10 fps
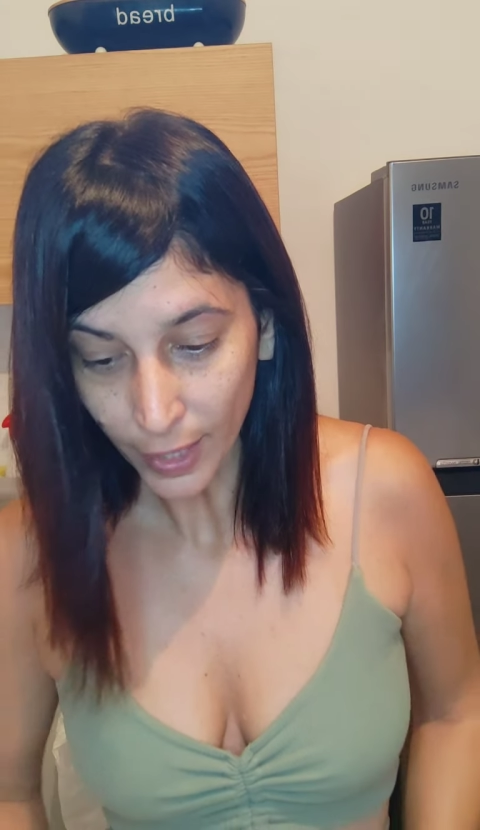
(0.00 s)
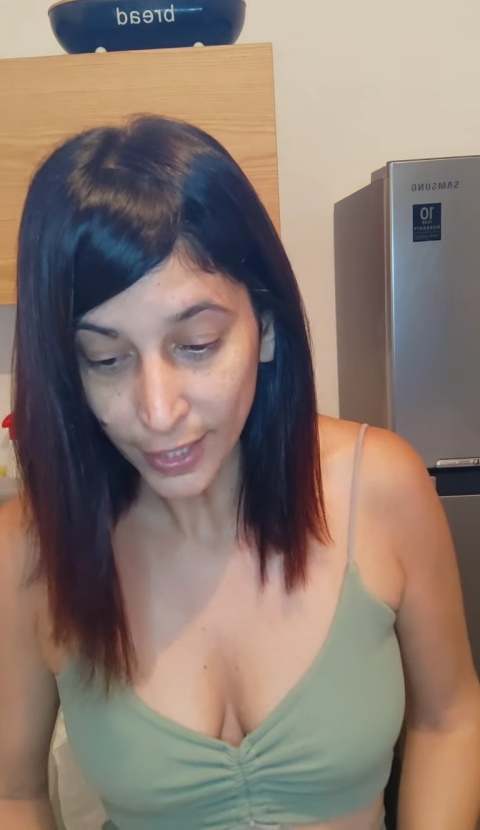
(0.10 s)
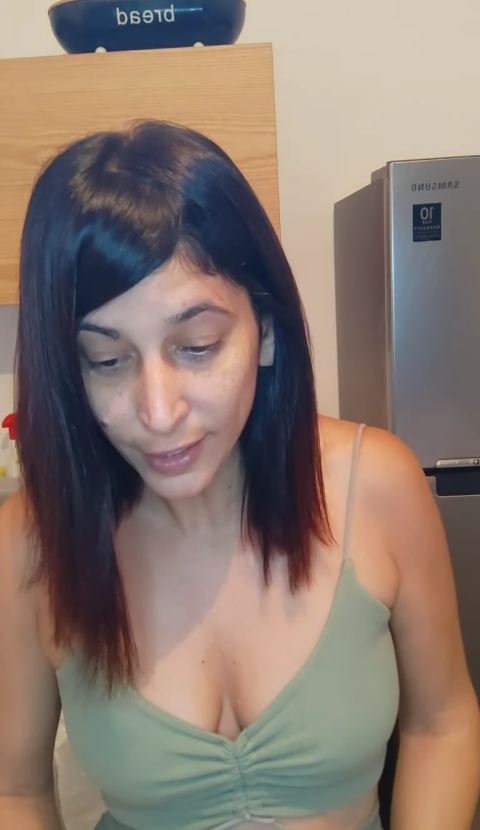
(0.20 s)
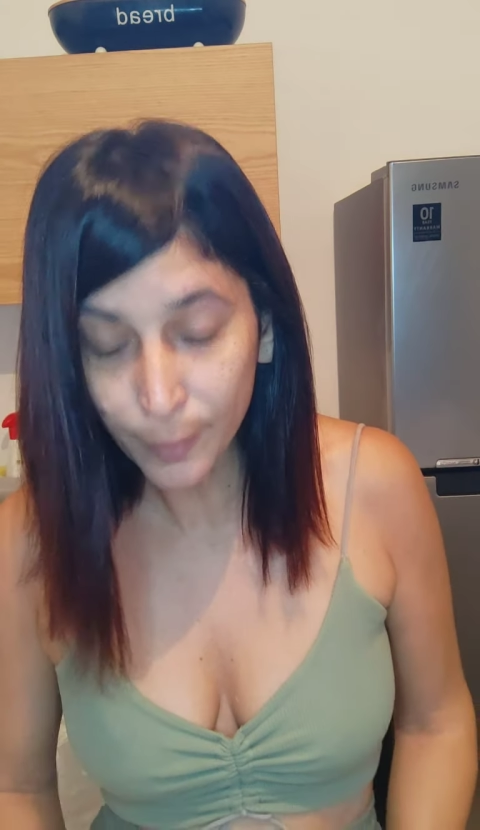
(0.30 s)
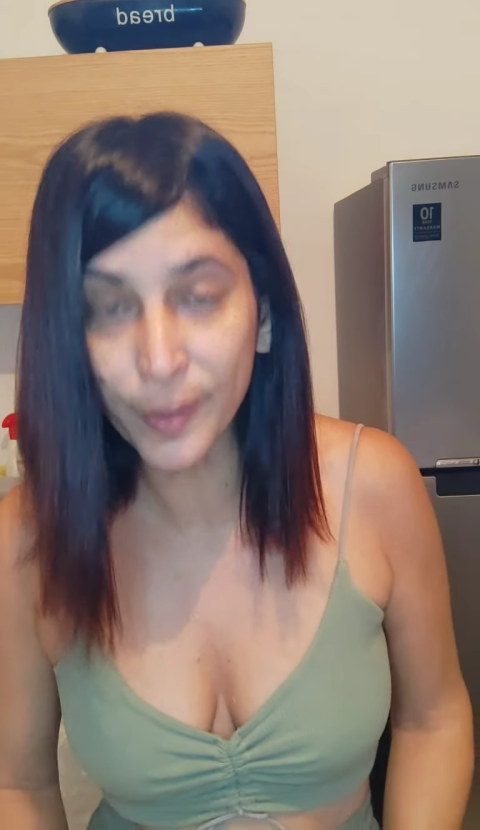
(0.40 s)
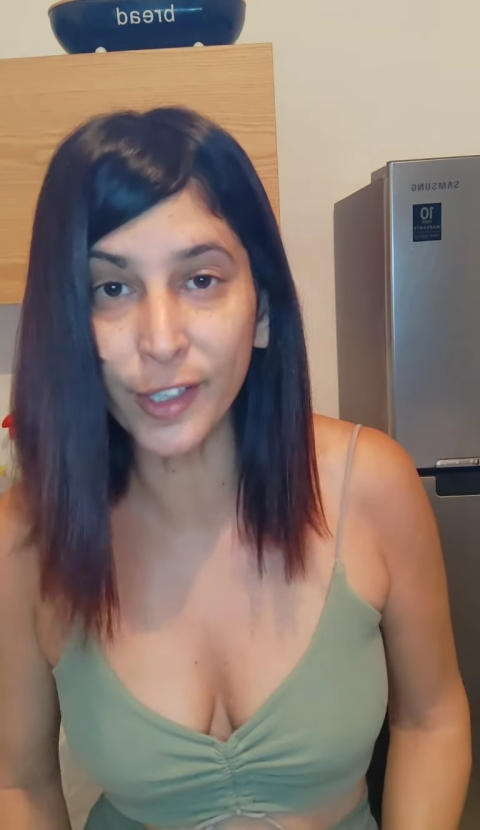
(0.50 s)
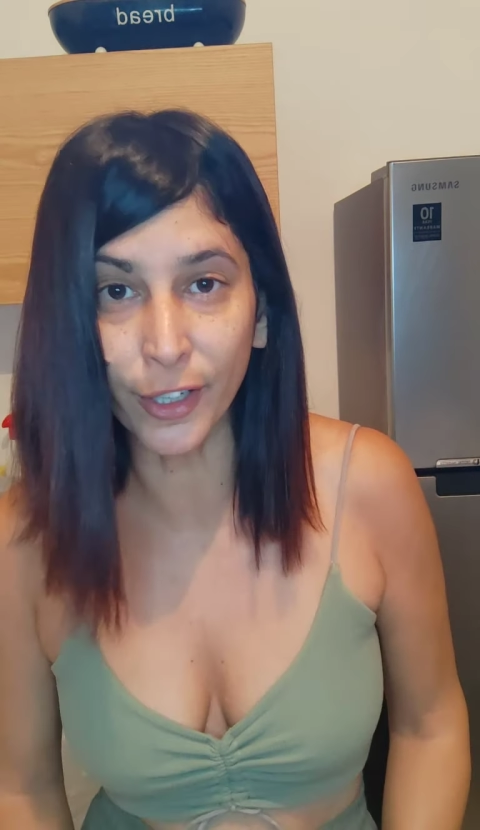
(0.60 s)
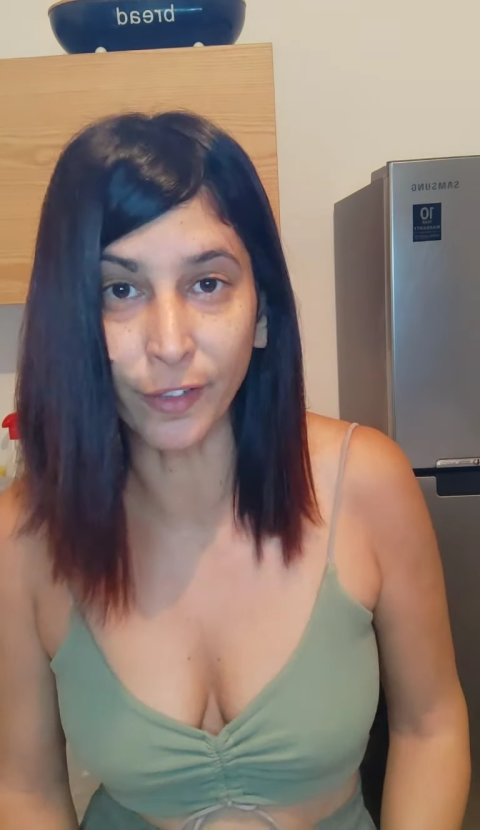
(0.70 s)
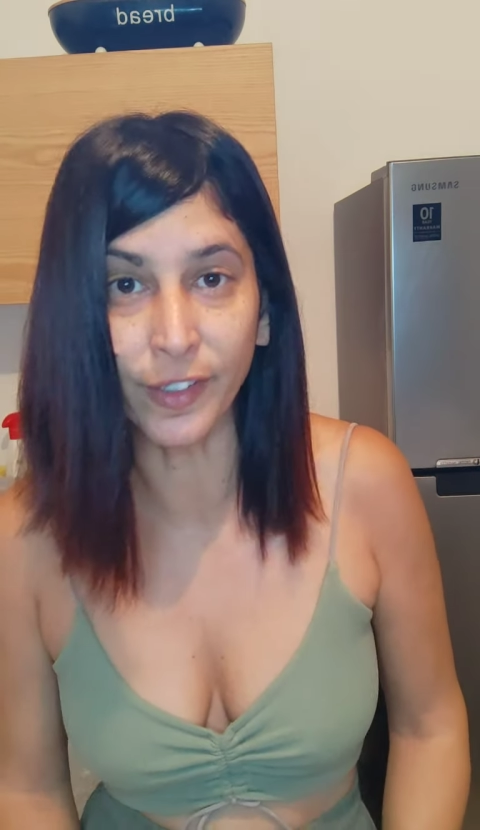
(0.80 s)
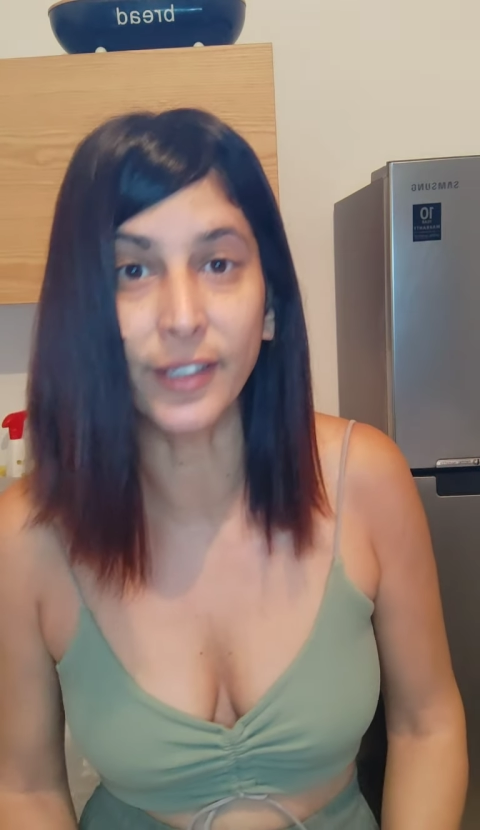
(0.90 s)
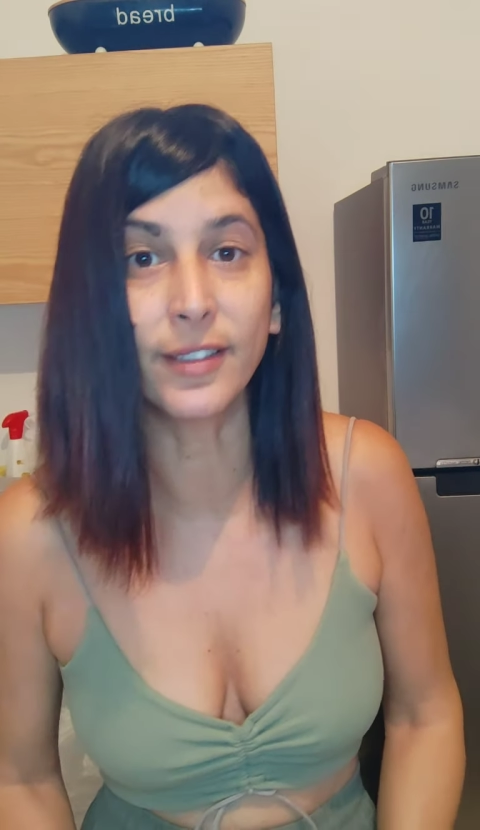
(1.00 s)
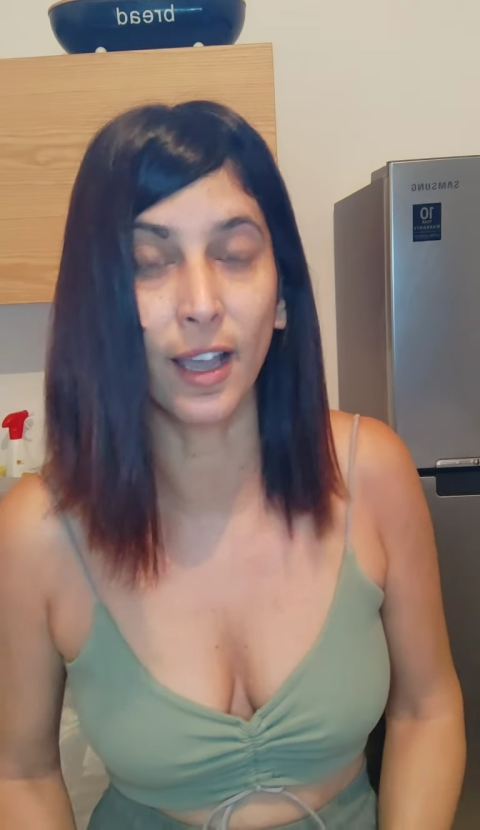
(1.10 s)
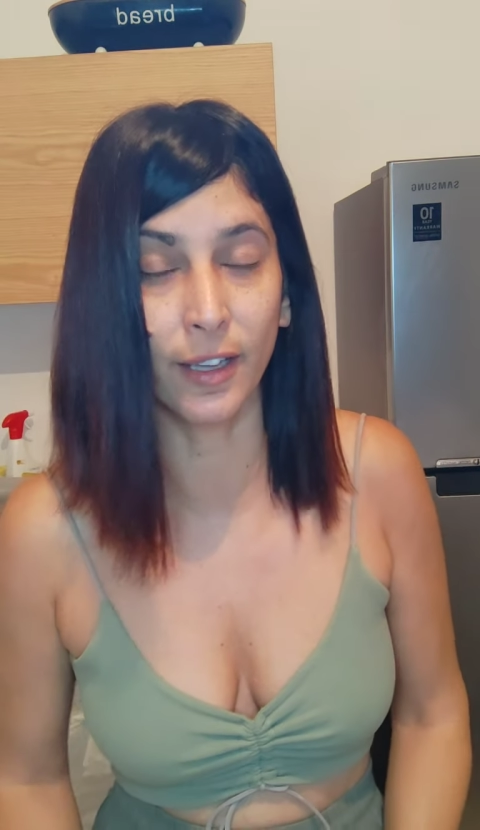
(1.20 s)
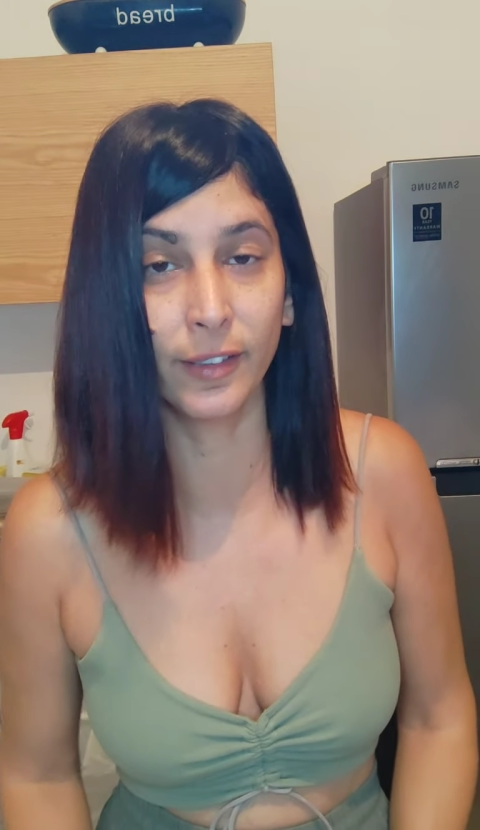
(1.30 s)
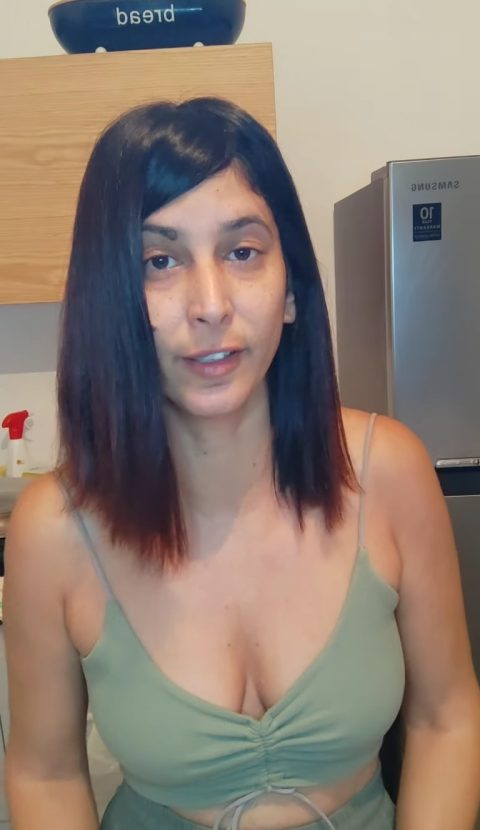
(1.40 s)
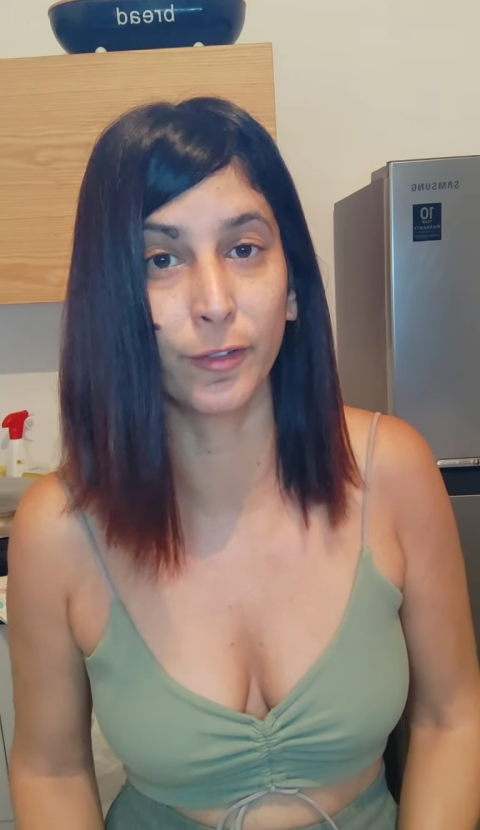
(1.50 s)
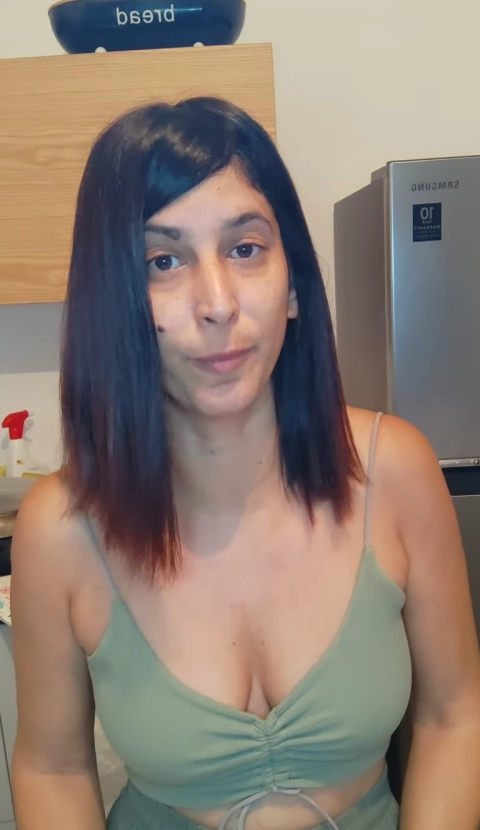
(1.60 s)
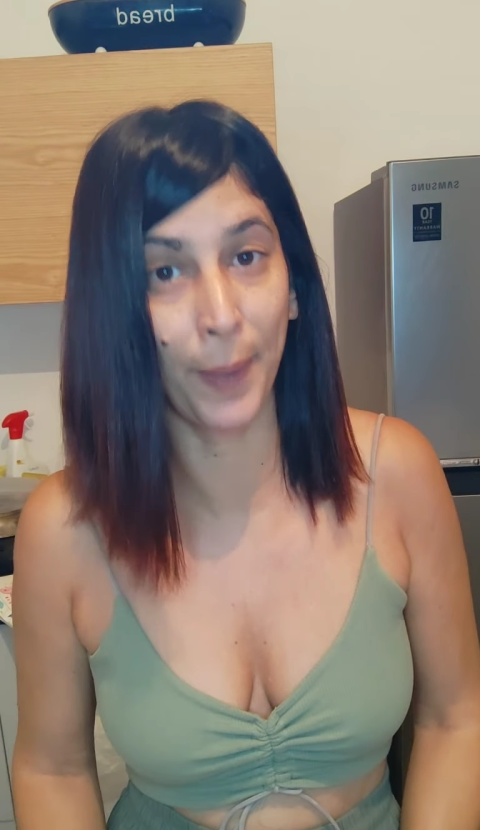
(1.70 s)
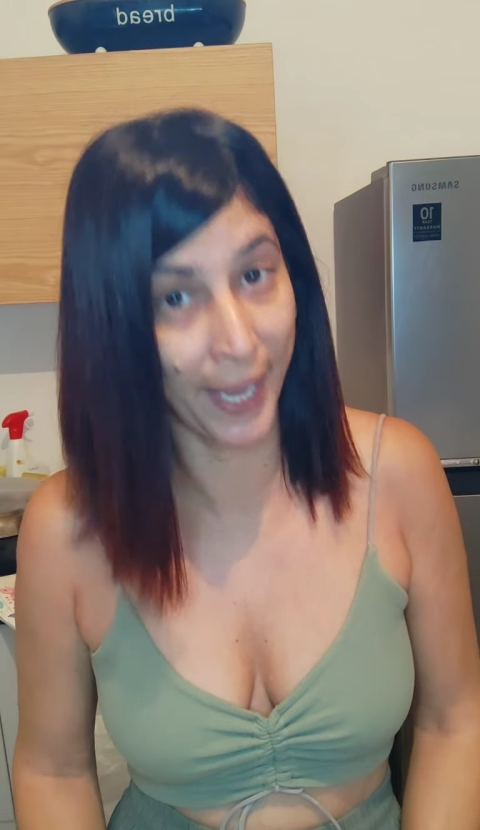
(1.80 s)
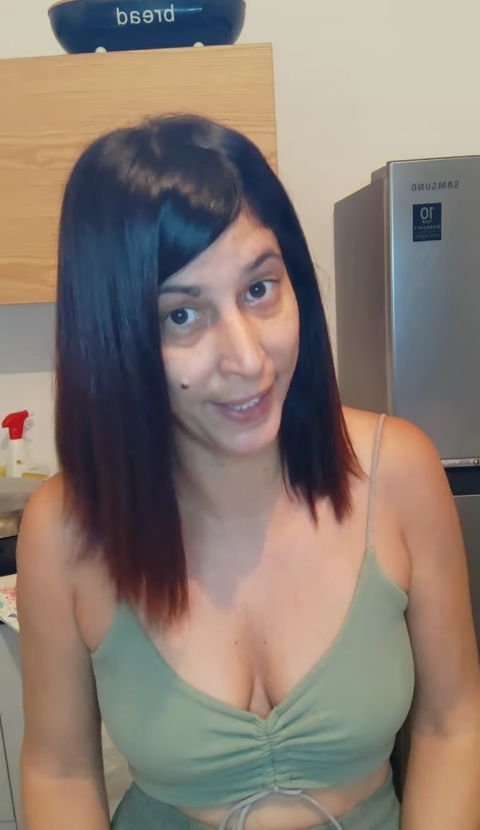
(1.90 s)
It absorbs tons
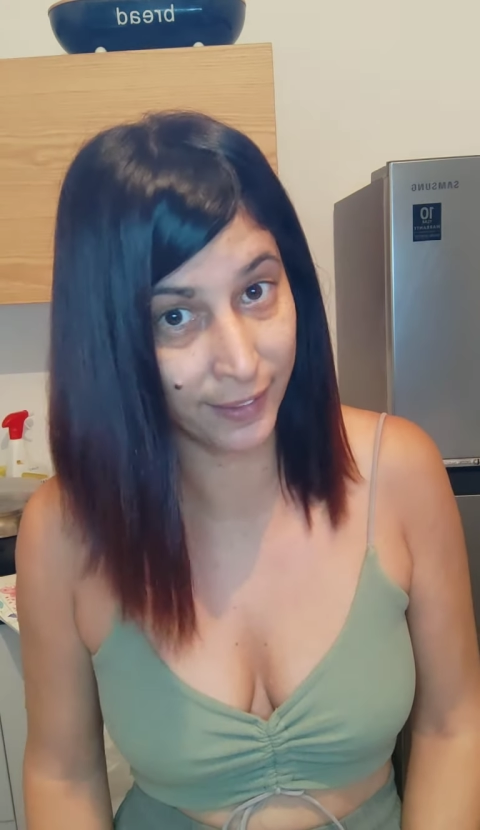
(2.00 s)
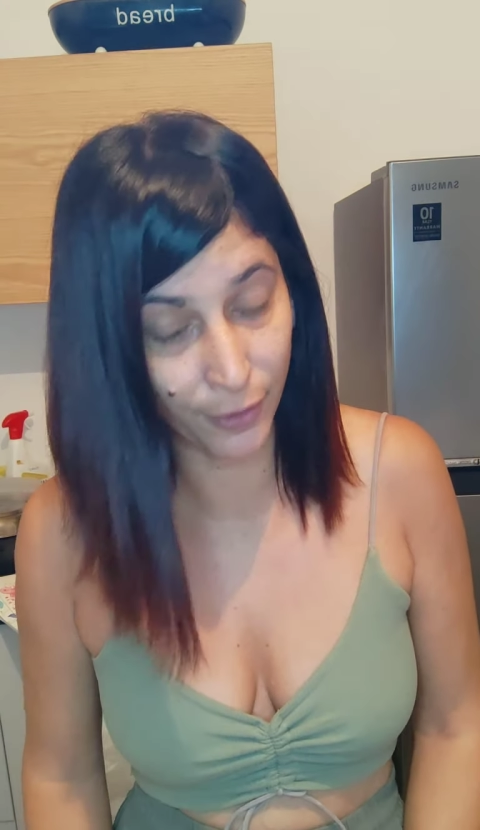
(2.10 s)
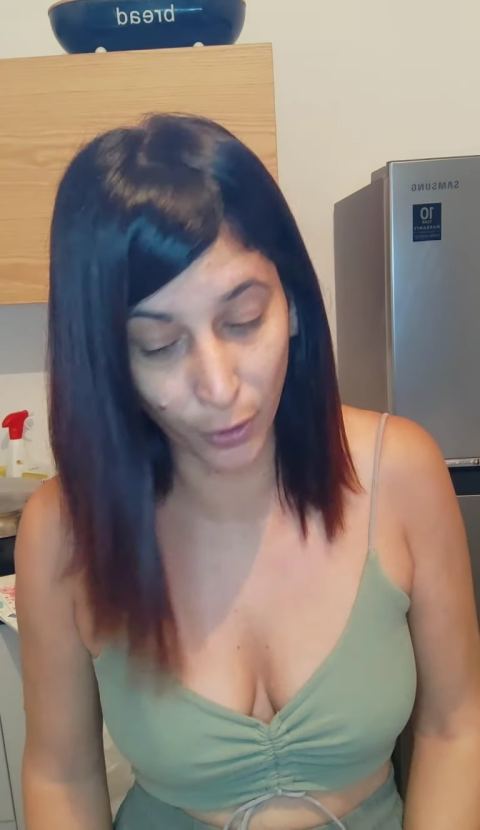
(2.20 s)
of paint.